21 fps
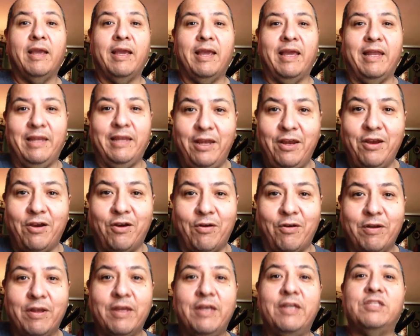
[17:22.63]
And
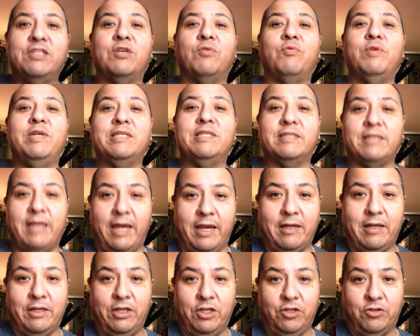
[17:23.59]
here is a
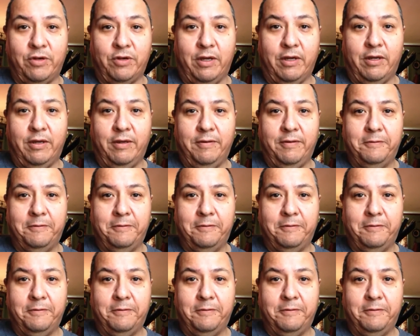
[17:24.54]
recycling truck.